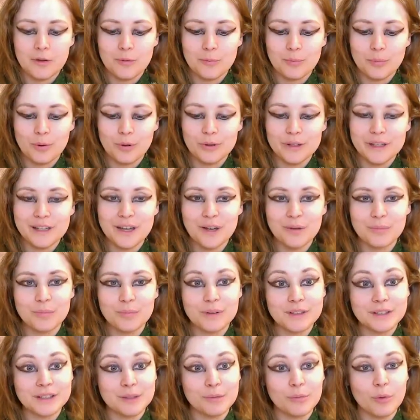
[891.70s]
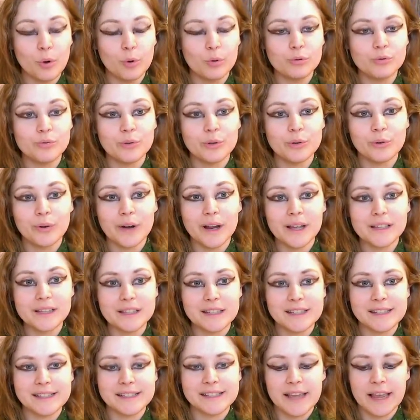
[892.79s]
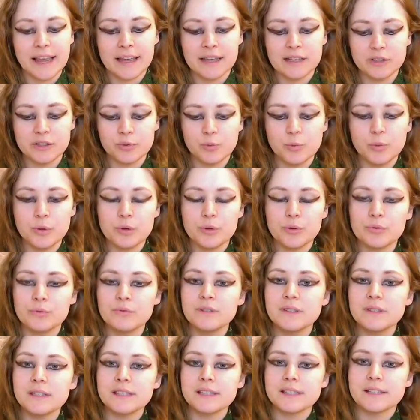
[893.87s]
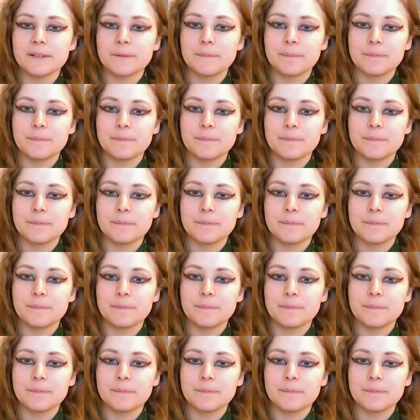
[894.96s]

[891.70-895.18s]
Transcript: pulling up some old regrets and wounds.